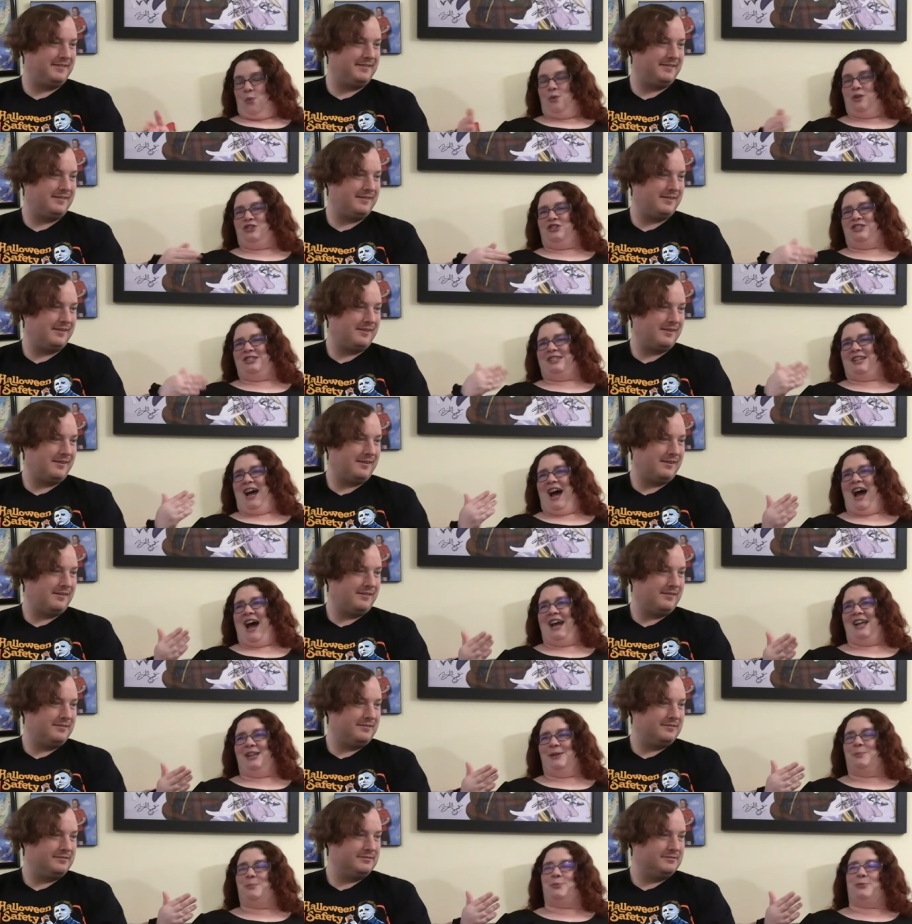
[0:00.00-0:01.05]
Speaker 1: which is
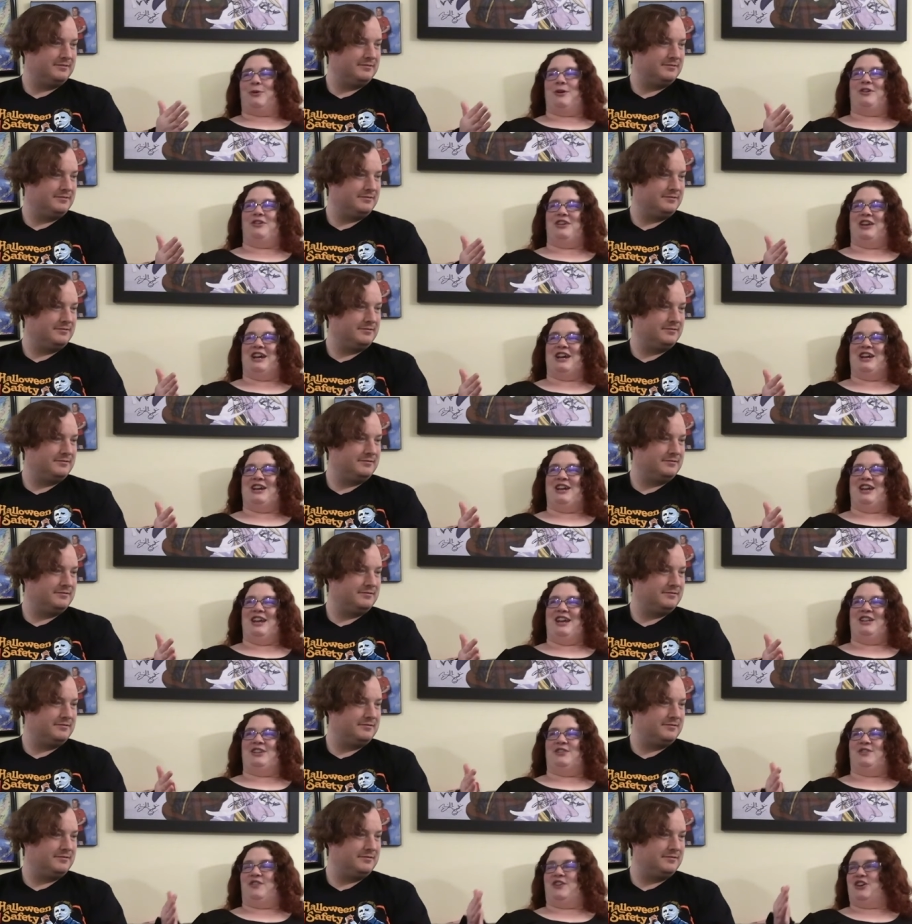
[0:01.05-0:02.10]
kind of brilliant
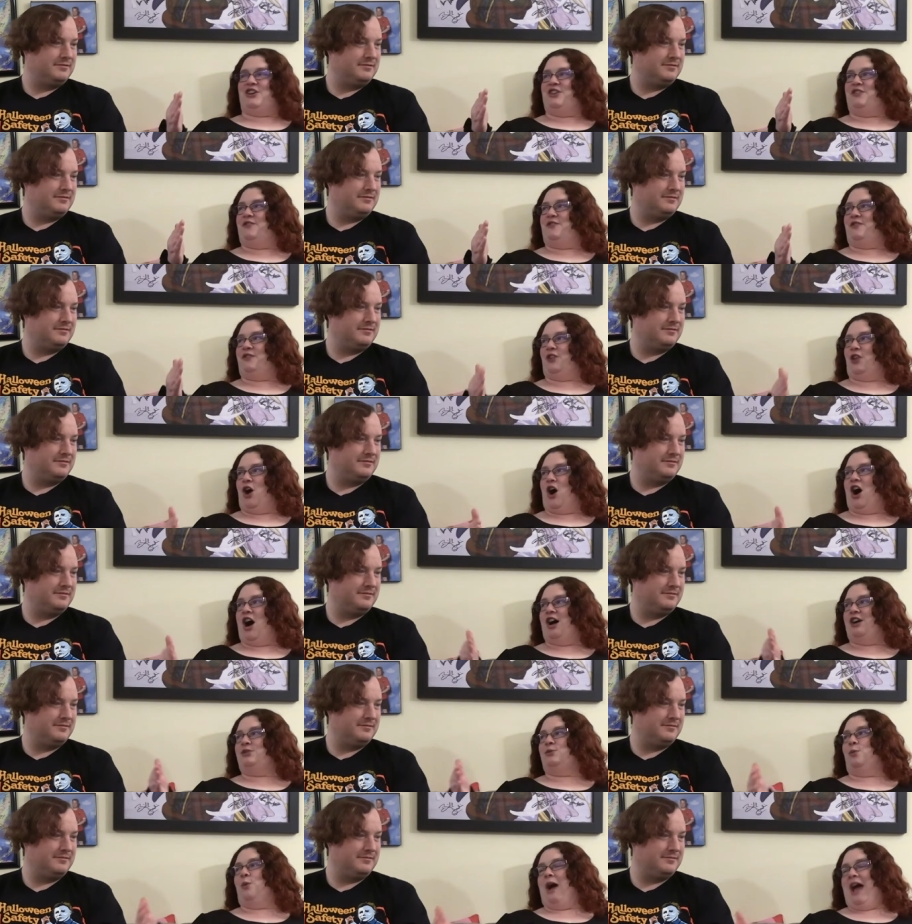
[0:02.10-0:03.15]
in a very
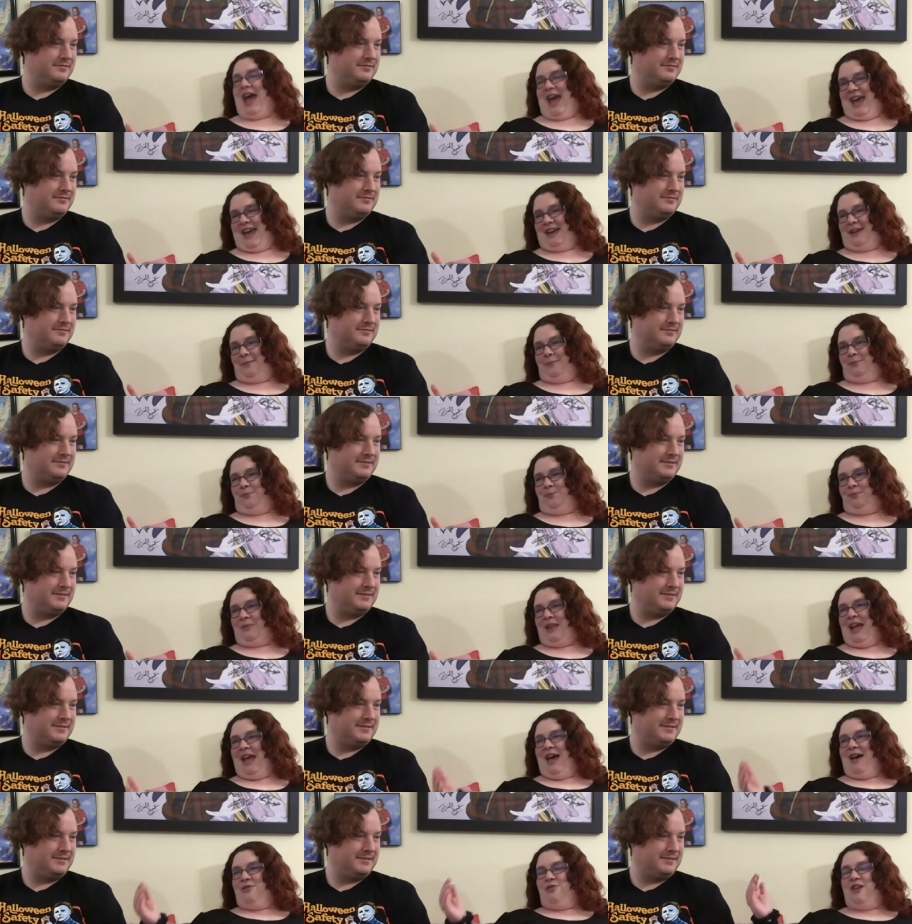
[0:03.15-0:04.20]
flawed way,
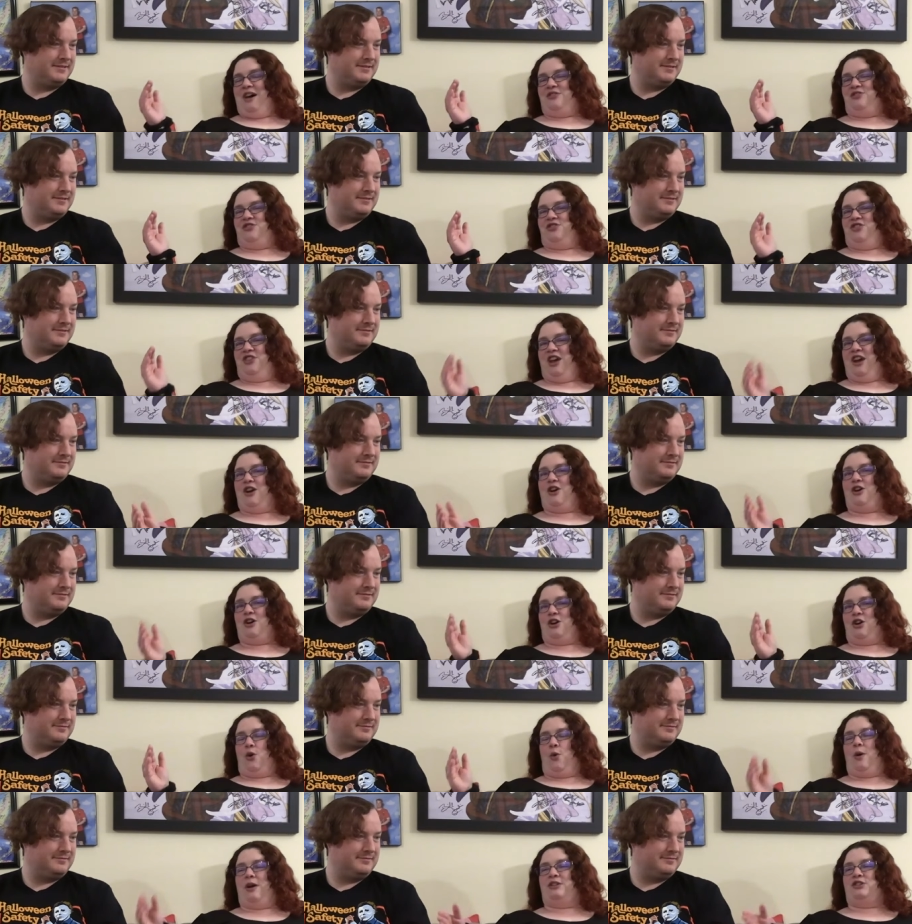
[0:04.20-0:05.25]
that
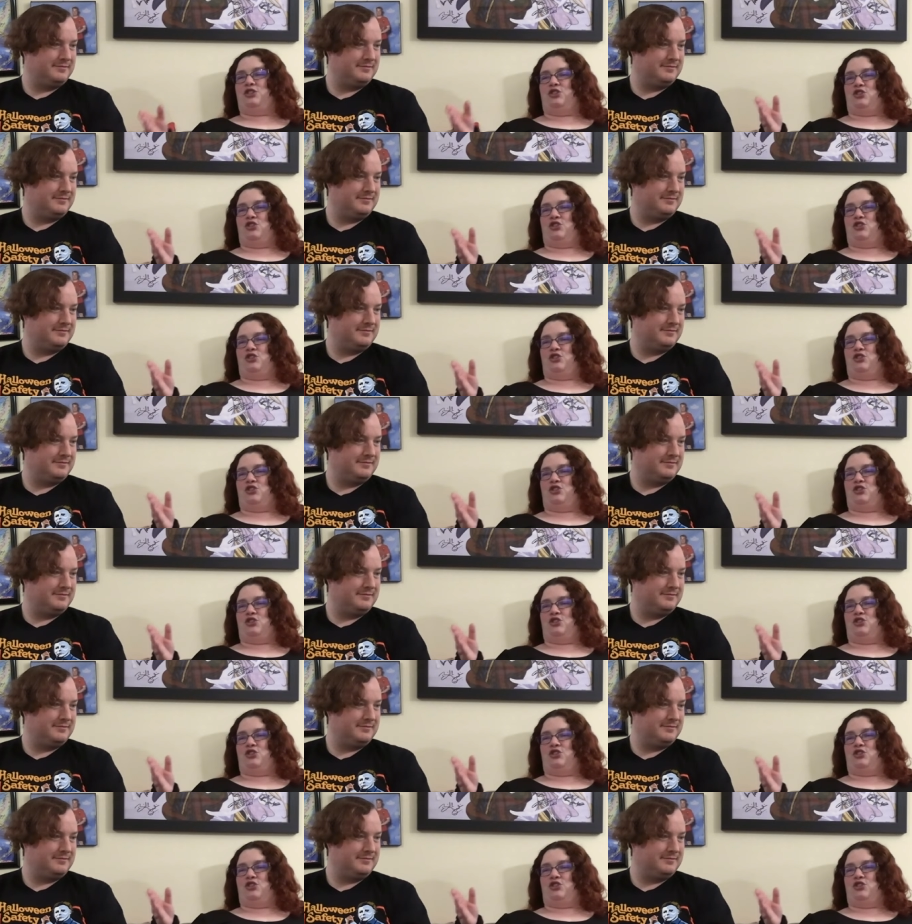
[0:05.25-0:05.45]
they're going